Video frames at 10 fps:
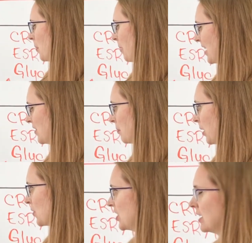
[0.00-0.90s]
binding
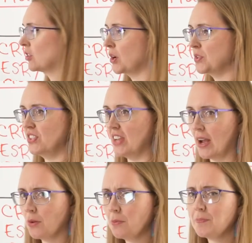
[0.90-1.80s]
protein goes
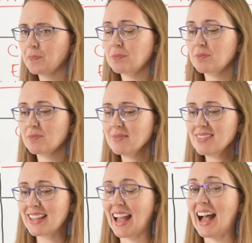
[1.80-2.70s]
down,
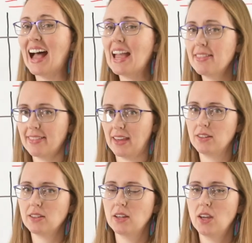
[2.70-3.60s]
I
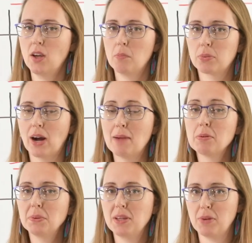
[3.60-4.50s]
think,
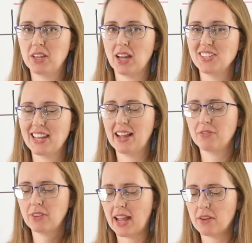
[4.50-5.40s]
probably because, and I have,
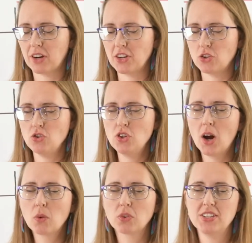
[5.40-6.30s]
I have read
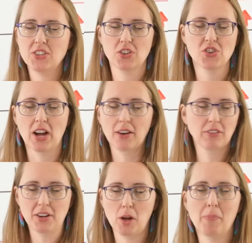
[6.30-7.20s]
no research on
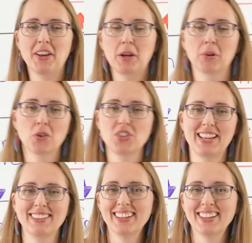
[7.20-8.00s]
retinol binding protein,